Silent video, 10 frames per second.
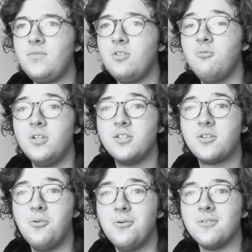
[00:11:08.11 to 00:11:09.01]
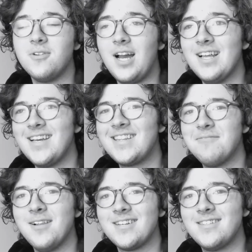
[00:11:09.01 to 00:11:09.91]
which is cool. I like the
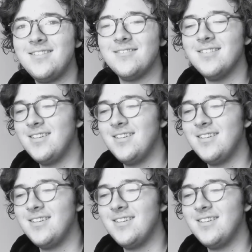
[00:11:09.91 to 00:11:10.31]
black suit.